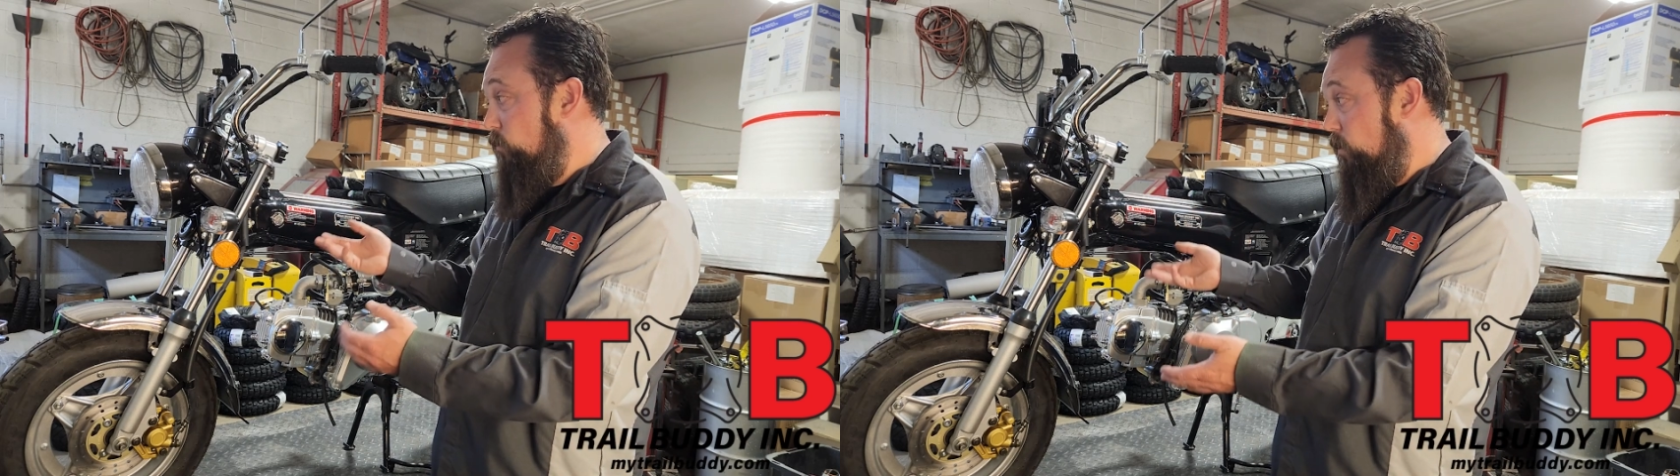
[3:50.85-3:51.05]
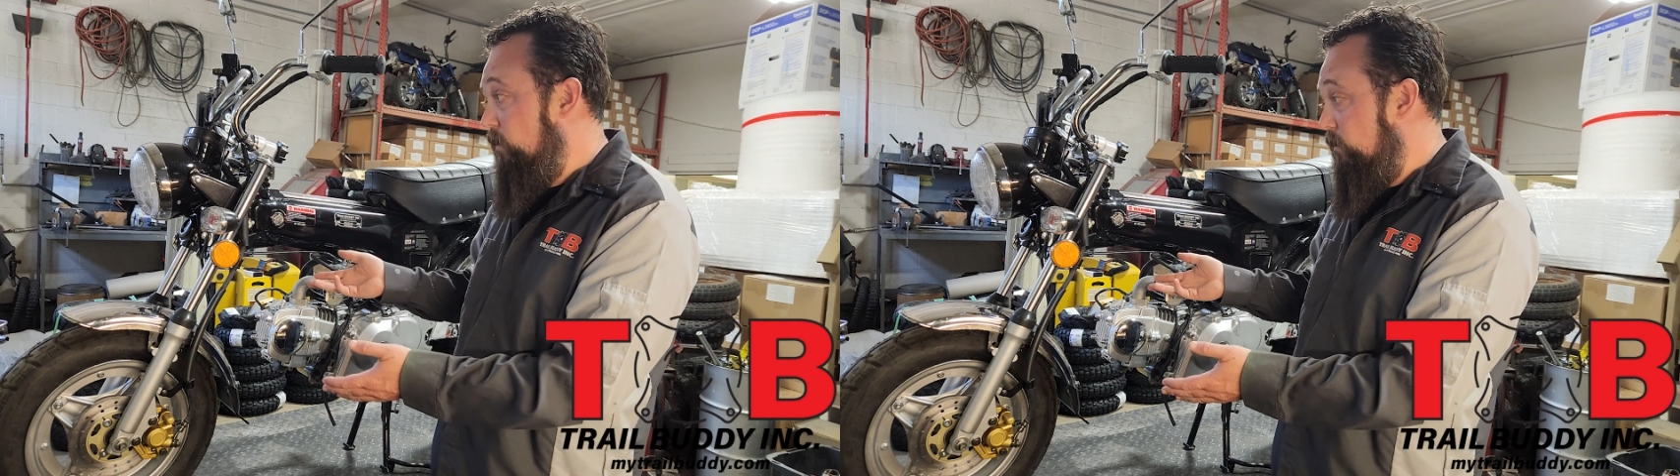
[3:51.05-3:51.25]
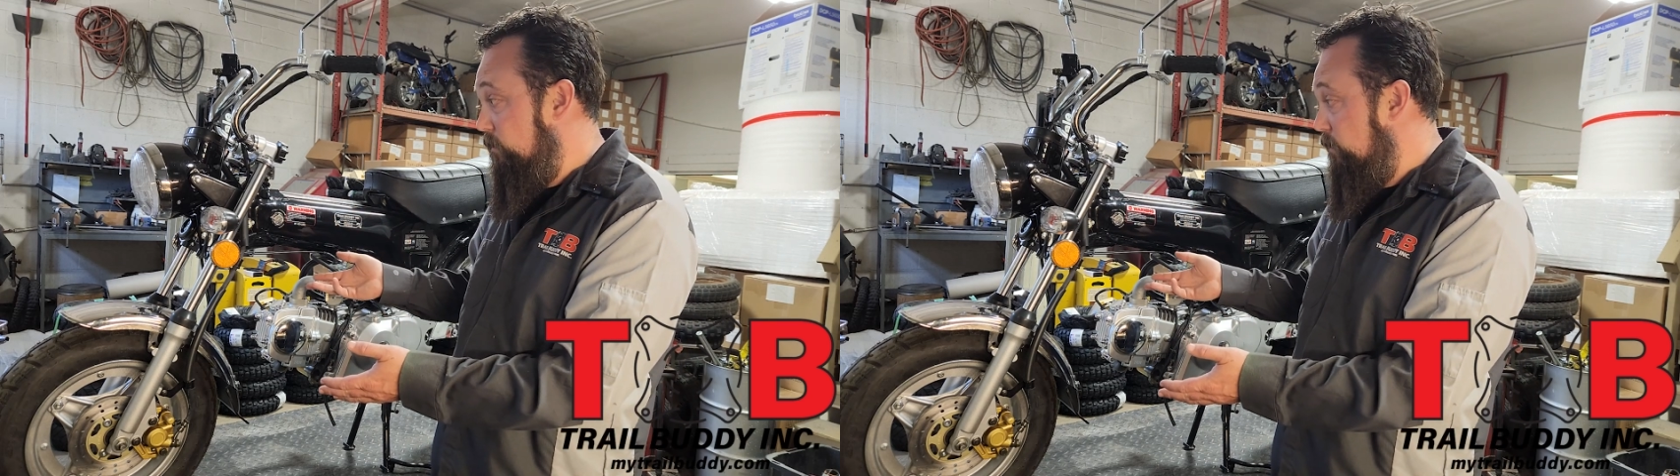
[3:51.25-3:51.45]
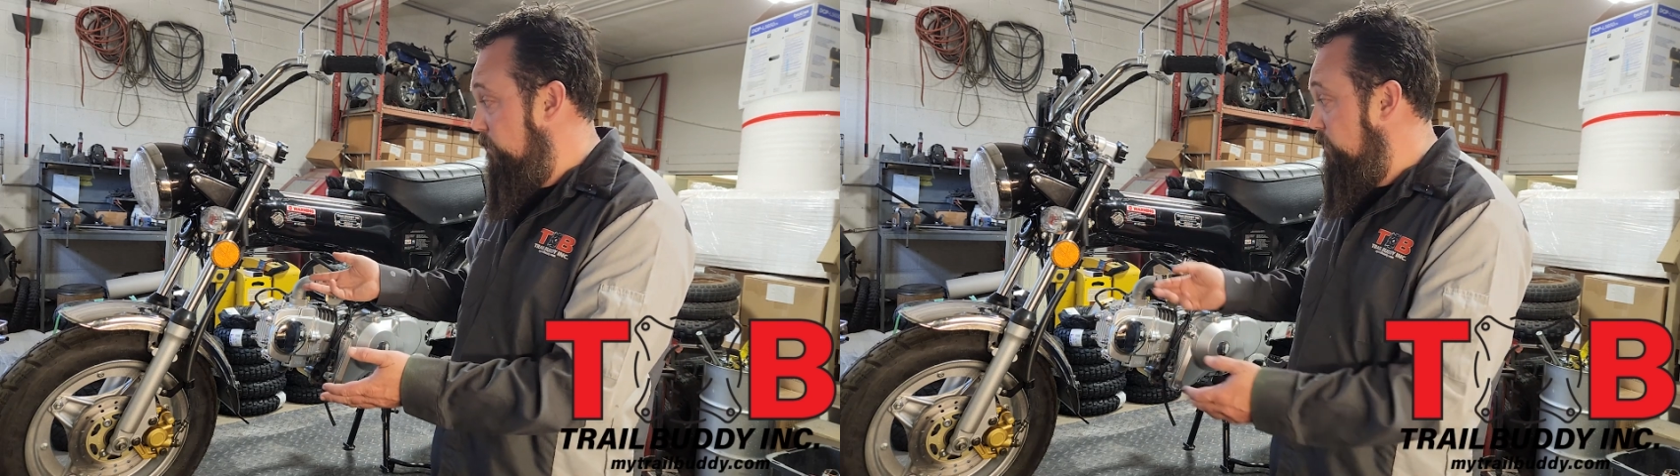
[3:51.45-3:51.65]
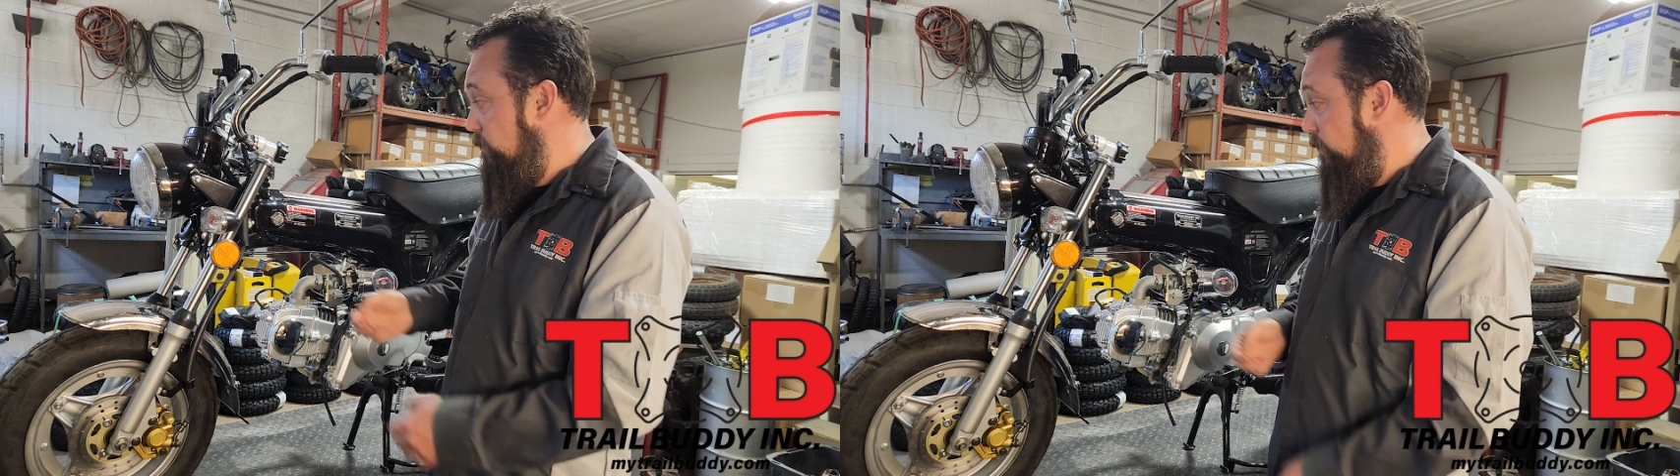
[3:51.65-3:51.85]
more
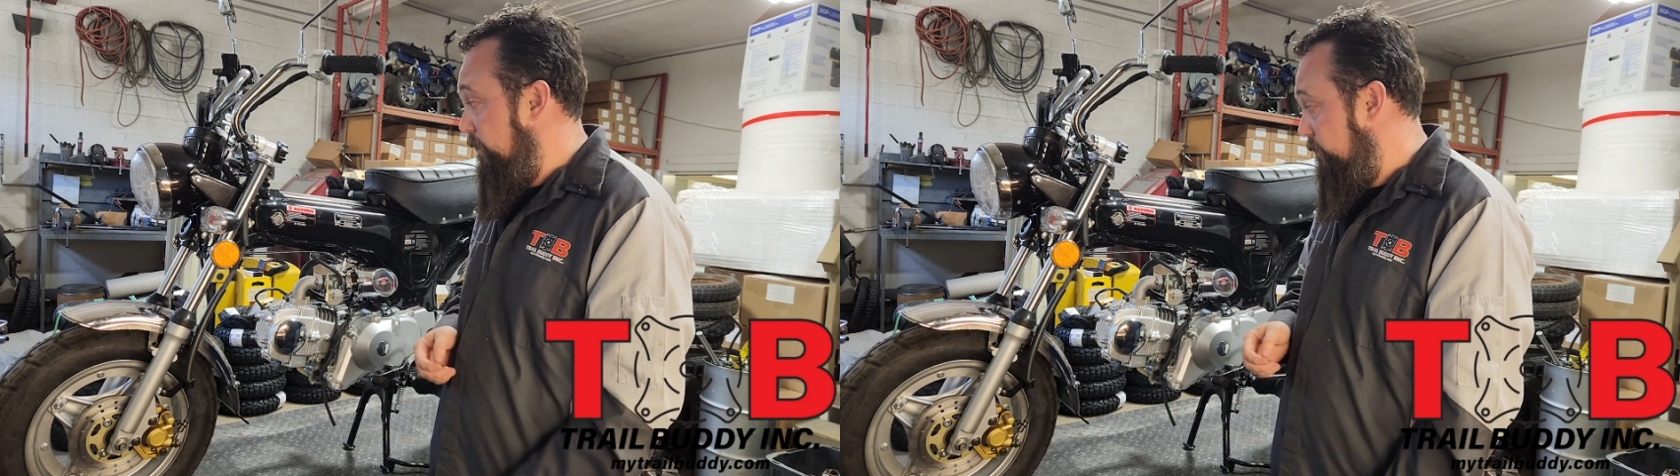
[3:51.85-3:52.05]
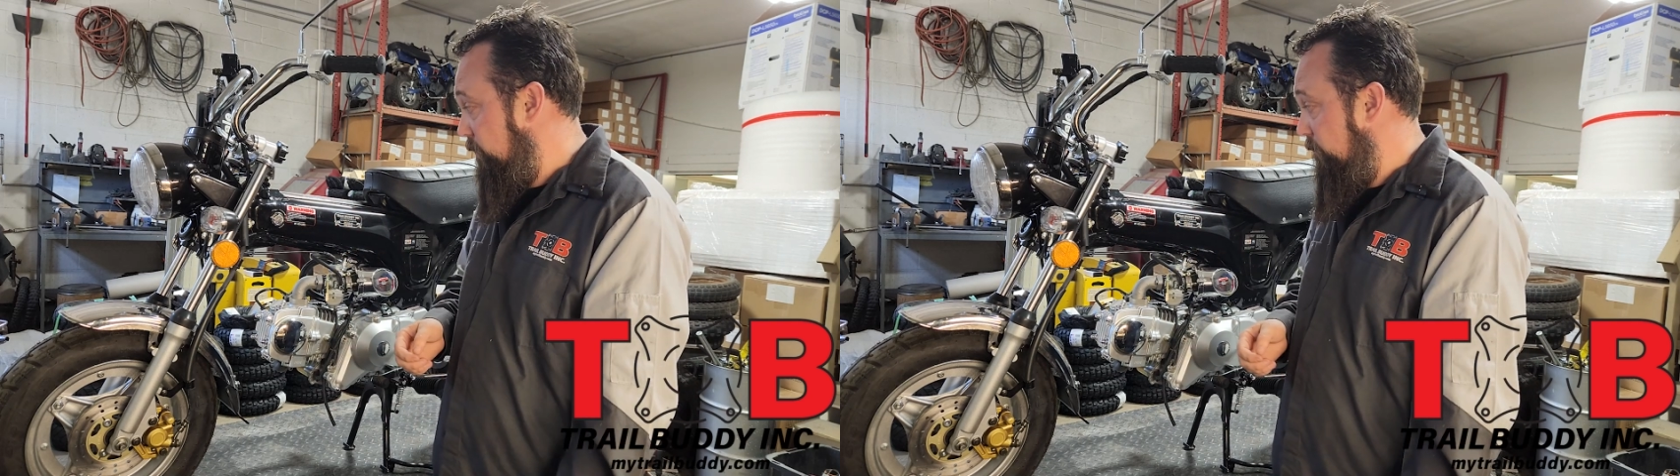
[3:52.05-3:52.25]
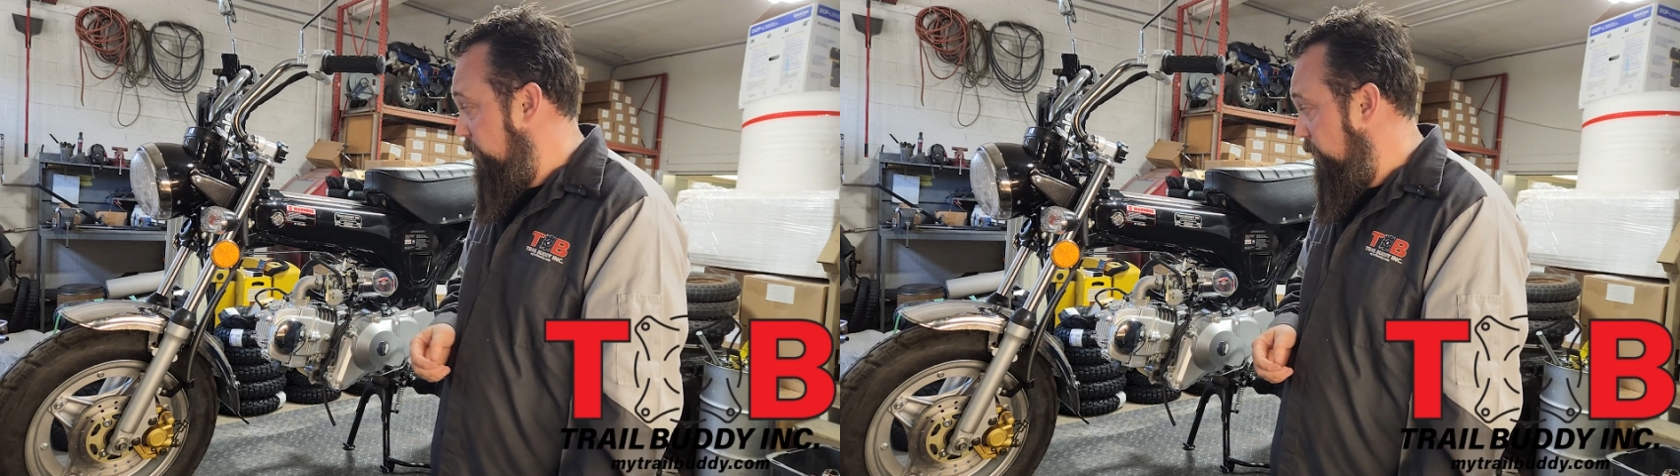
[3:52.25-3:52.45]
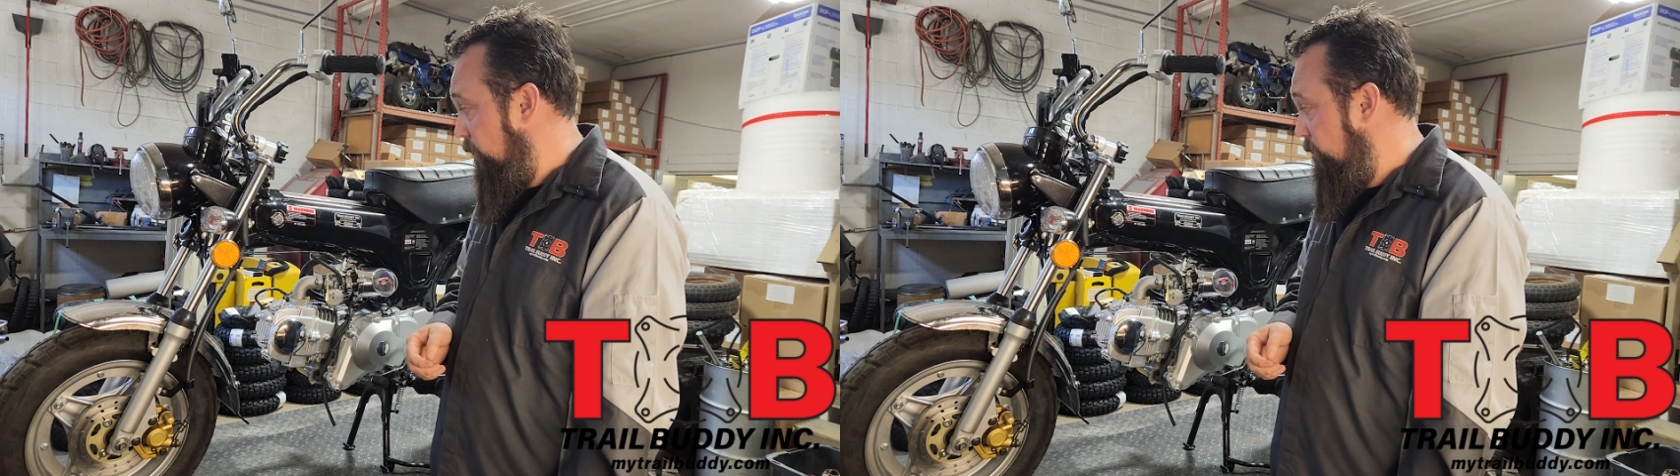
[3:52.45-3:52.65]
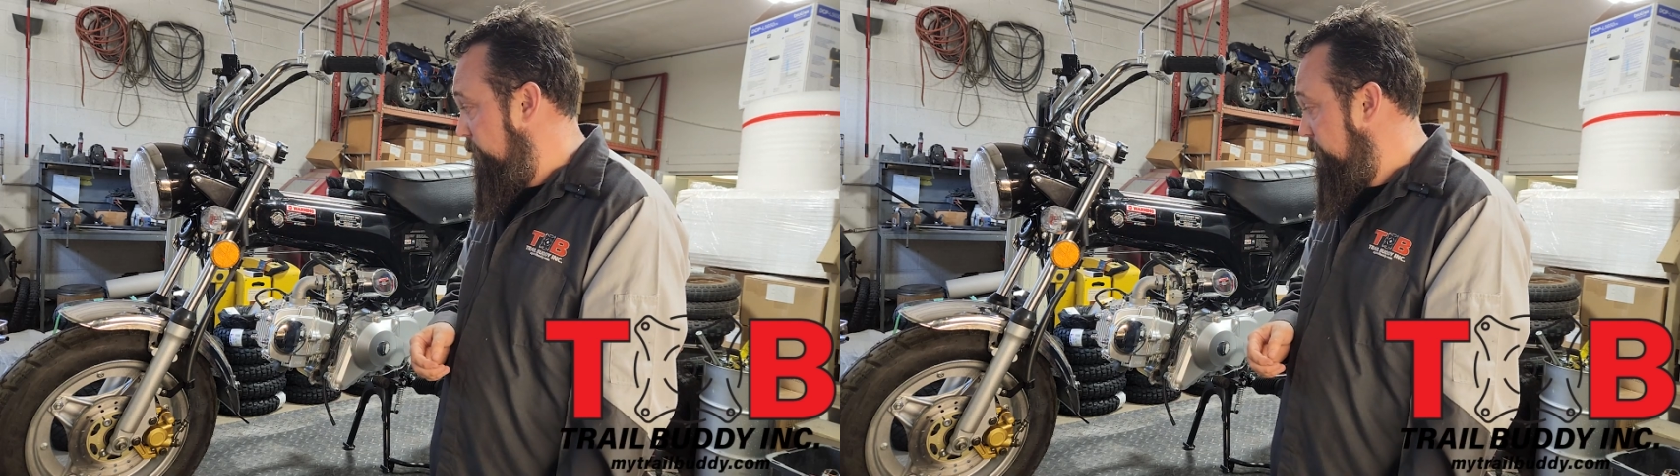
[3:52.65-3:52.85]
like a
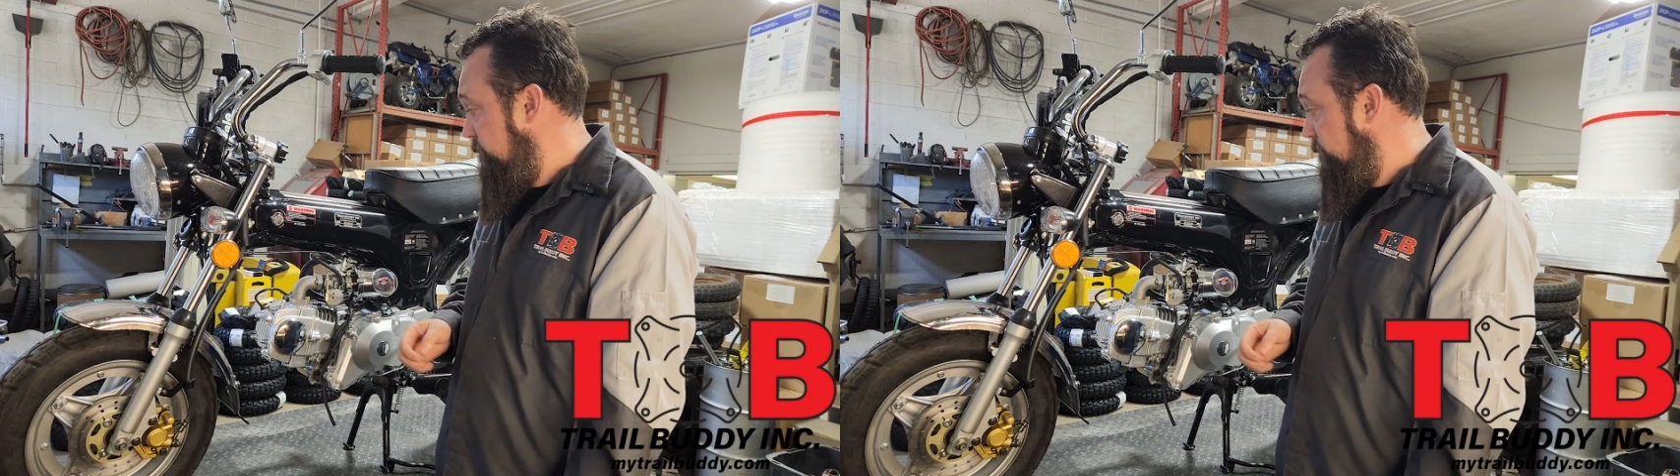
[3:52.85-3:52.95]
78.